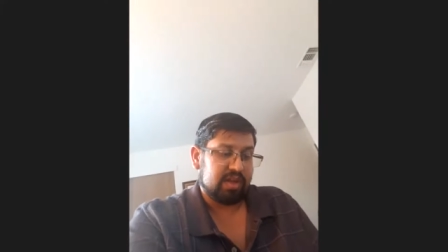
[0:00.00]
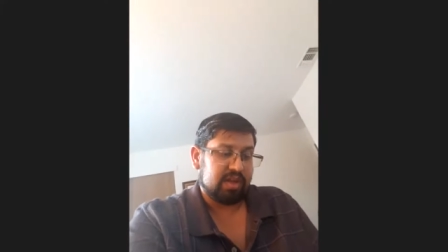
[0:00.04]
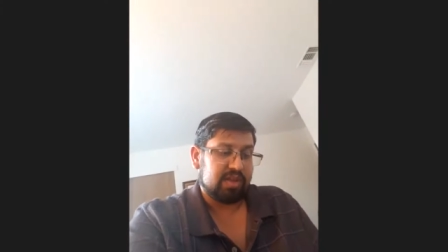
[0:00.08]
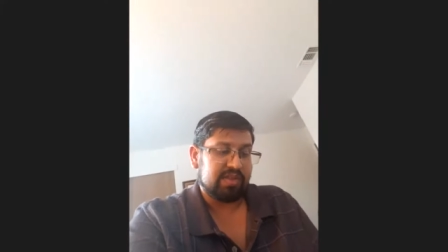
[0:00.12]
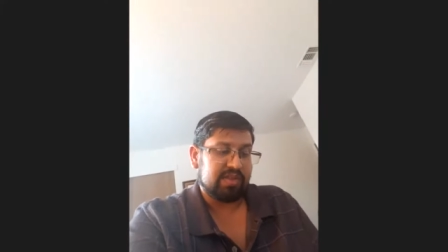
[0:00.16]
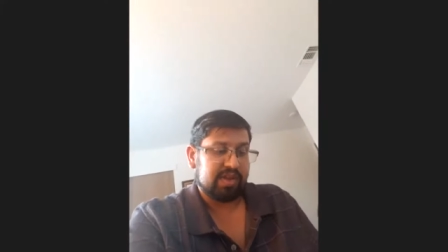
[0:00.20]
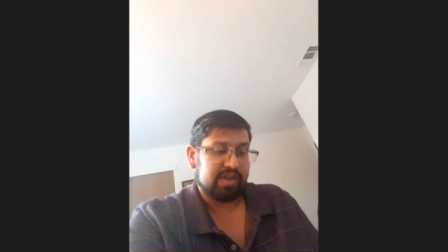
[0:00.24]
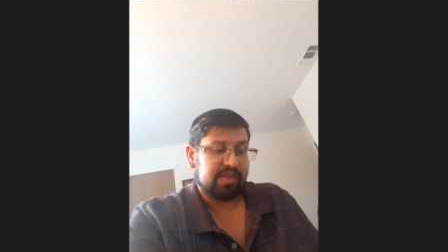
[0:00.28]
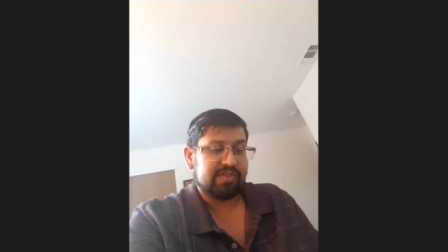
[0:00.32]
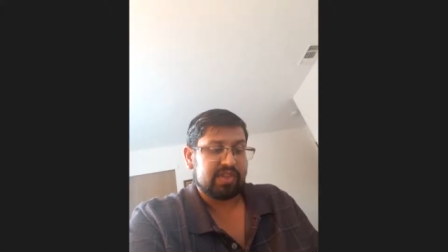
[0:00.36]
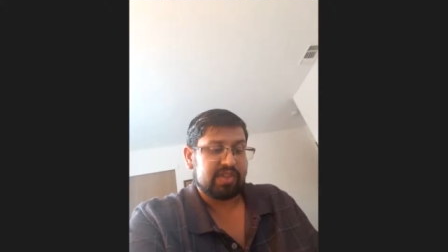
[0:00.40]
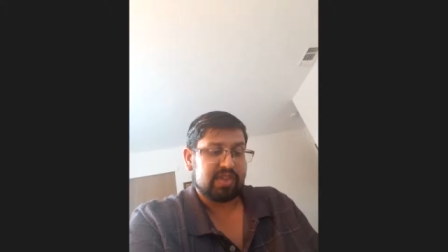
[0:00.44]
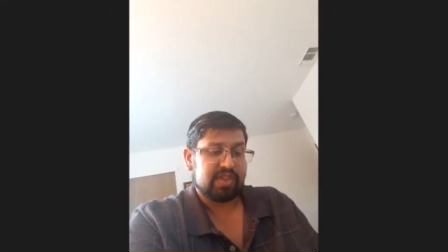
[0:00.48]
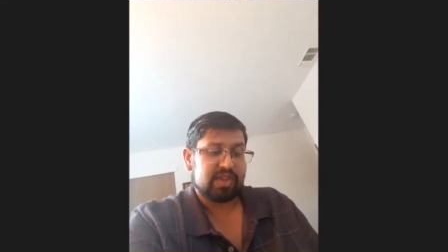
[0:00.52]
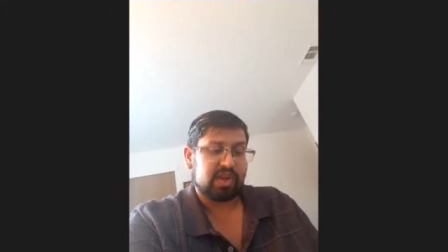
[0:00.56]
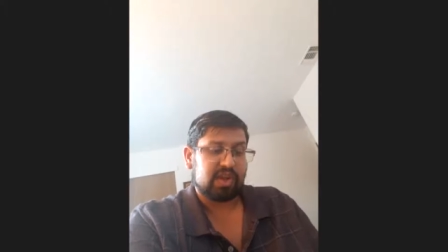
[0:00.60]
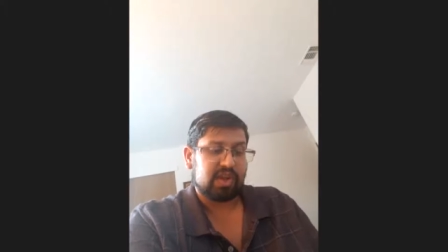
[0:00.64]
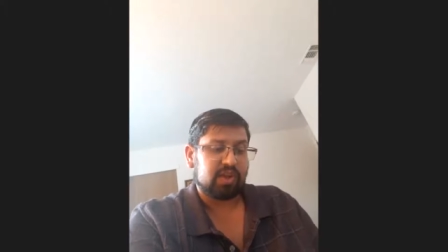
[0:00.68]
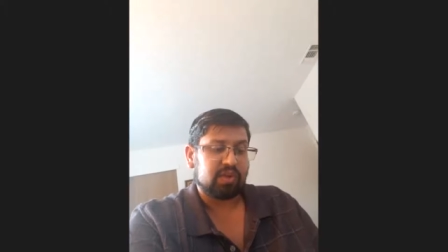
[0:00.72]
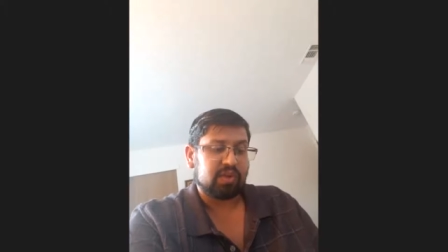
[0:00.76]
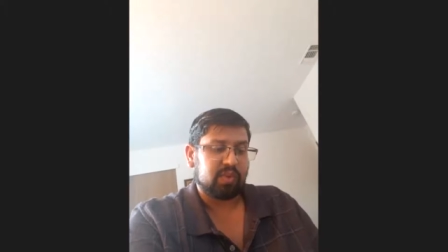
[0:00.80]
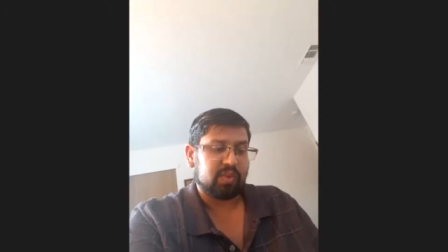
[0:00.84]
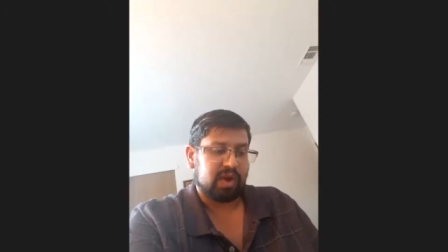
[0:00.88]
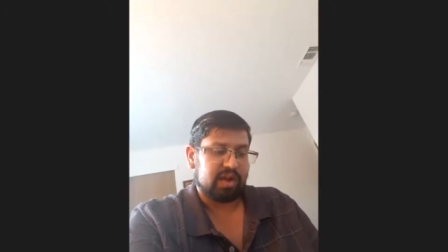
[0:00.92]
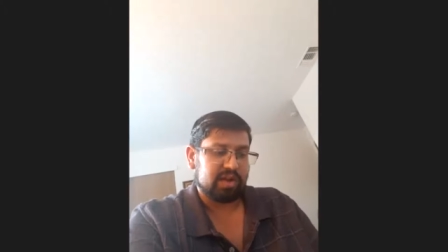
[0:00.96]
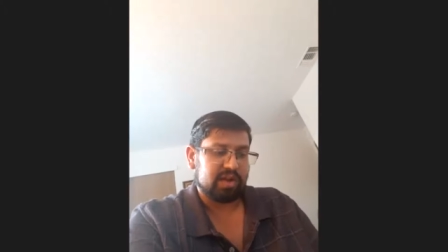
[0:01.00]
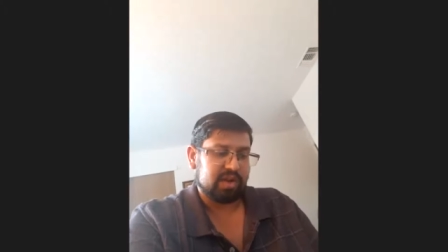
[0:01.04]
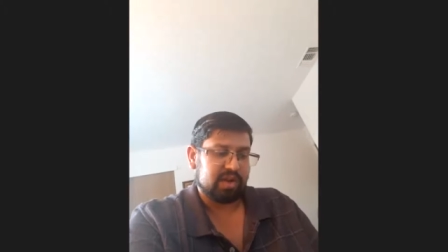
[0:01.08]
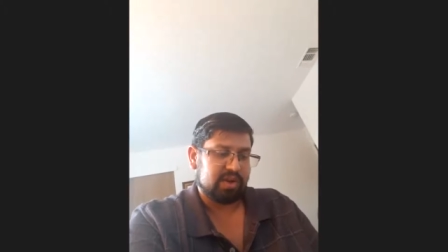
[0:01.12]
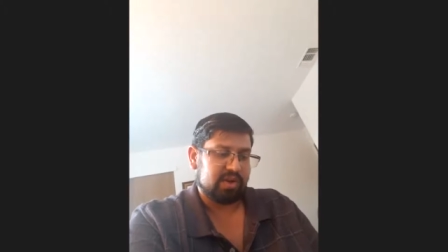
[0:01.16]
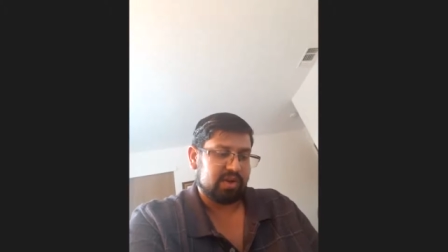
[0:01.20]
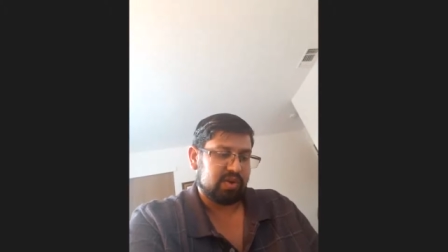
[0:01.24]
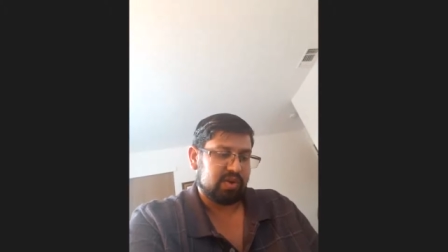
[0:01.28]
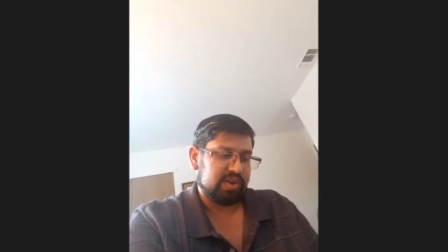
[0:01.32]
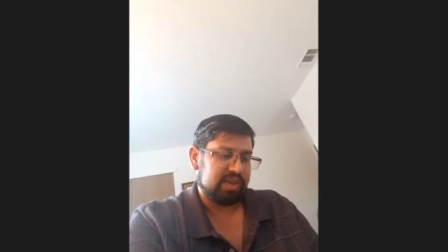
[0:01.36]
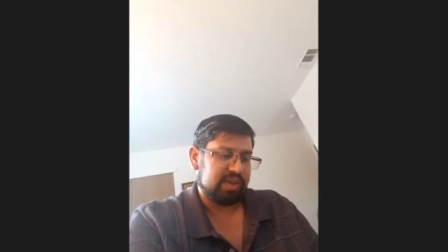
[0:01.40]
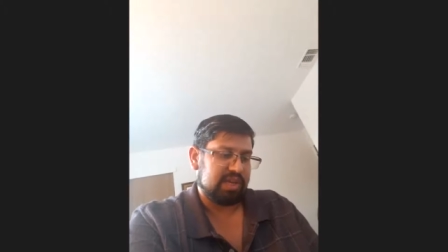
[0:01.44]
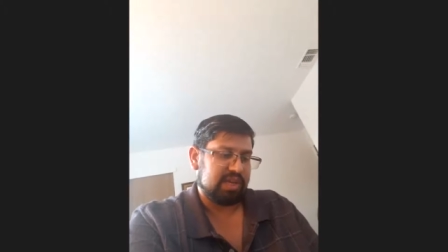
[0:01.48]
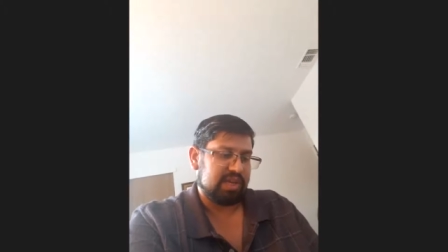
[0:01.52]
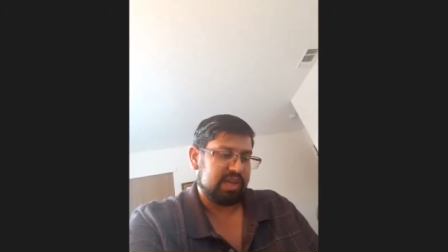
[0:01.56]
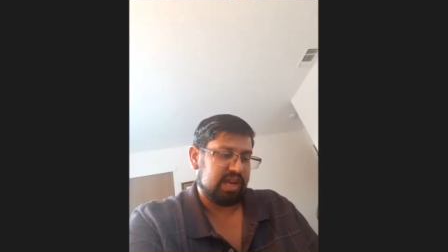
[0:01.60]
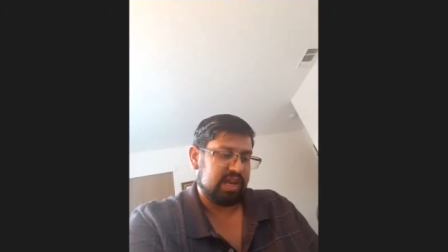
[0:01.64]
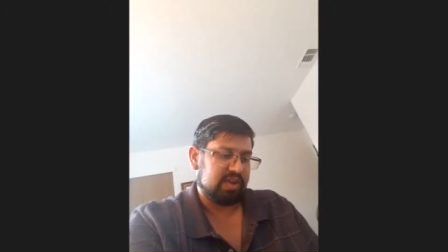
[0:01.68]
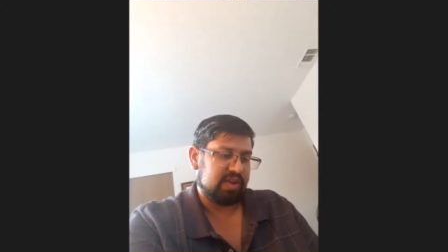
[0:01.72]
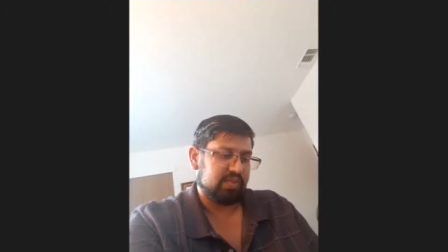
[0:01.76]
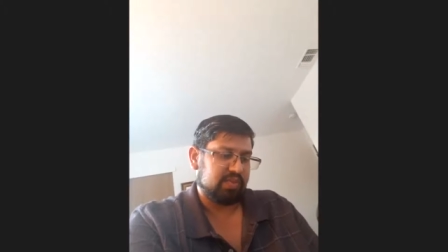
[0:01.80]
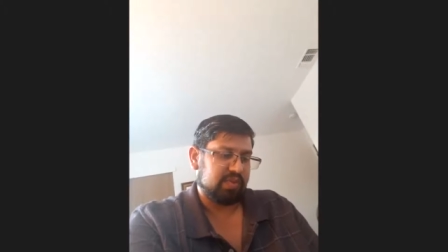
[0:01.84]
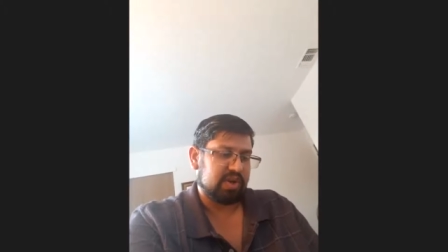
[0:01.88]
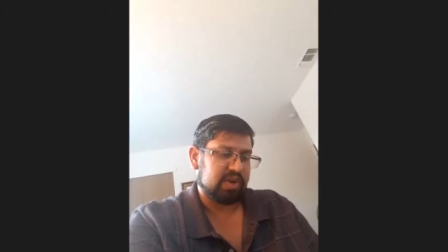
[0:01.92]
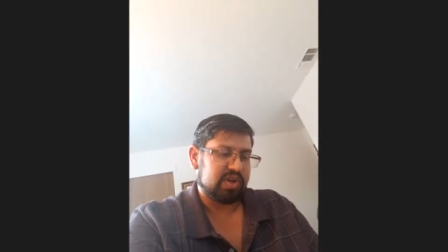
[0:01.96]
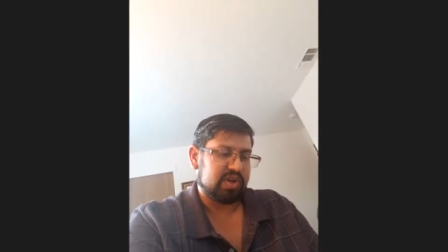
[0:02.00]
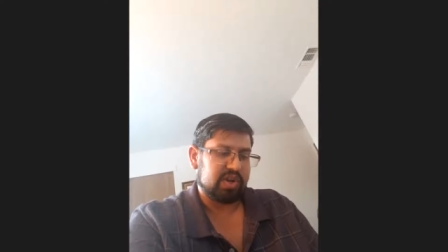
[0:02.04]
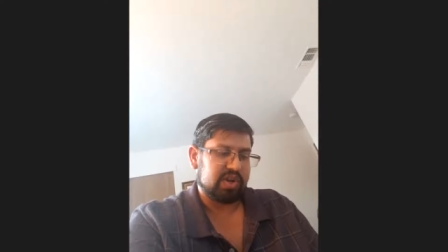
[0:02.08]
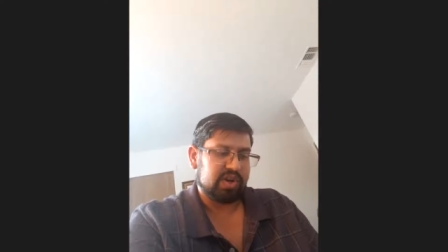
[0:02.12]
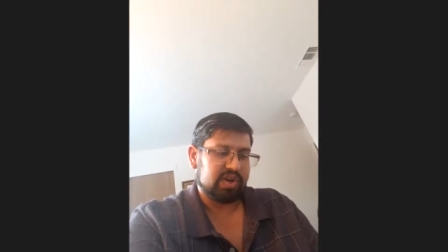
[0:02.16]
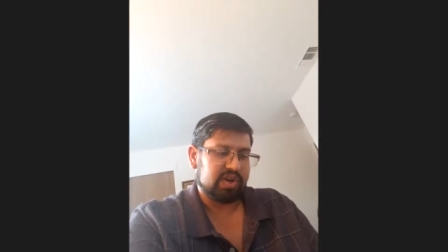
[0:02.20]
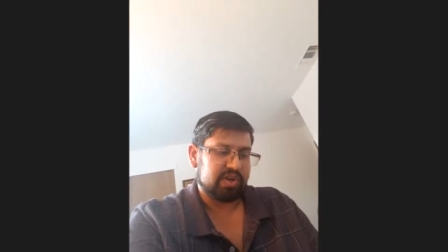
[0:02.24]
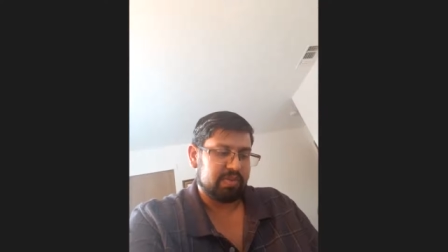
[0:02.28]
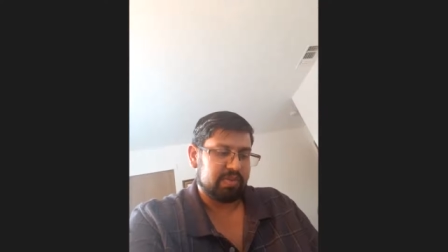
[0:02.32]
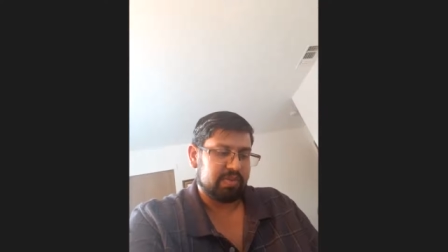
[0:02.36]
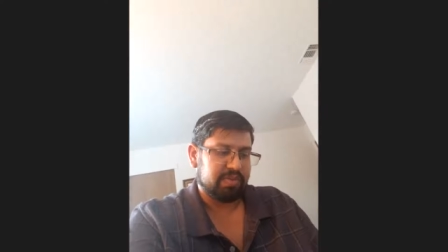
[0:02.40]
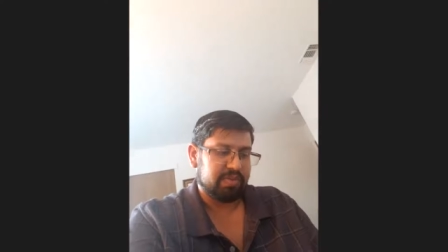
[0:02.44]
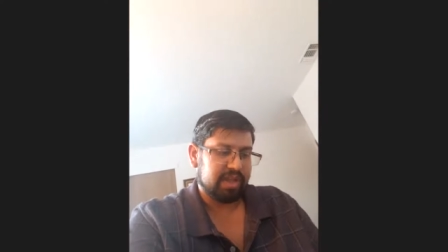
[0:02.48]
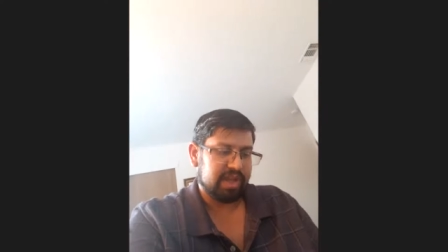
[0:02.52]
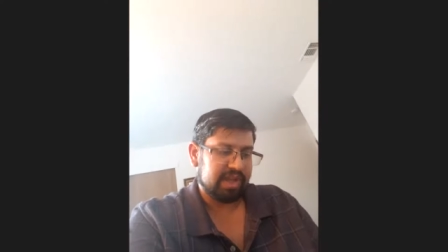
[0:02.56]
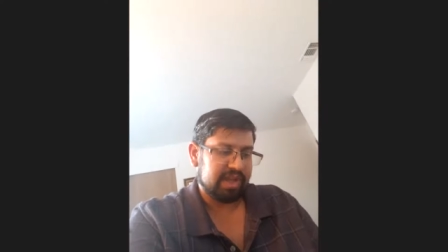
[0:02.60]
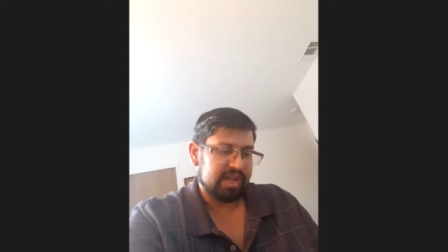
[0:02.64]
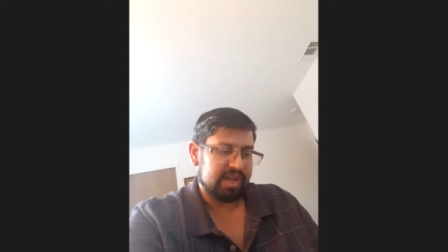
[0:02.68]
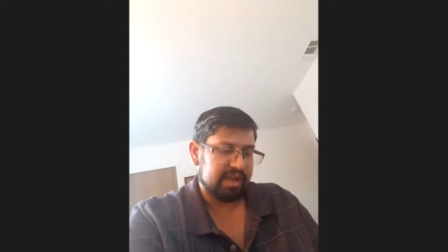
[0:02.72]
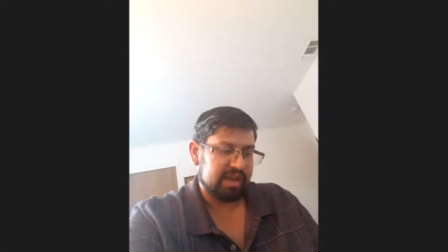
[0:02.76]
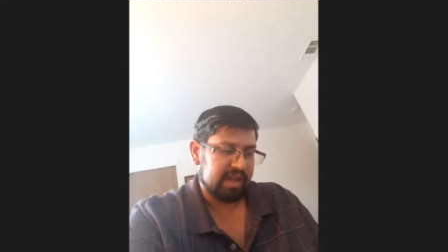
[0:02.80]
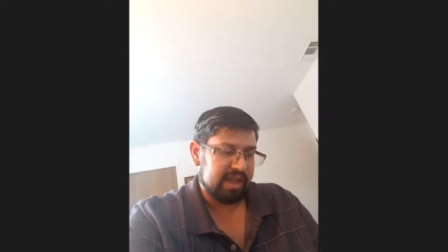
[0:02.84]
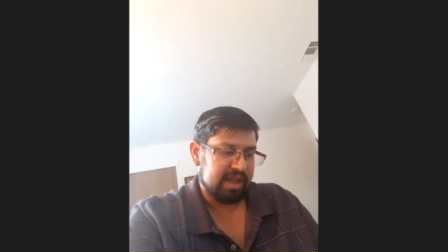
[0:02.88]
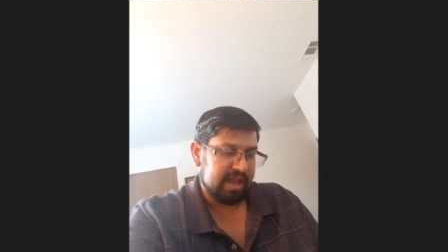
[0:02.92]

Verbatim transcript: of, of, the salt waters or the seas were turned to blood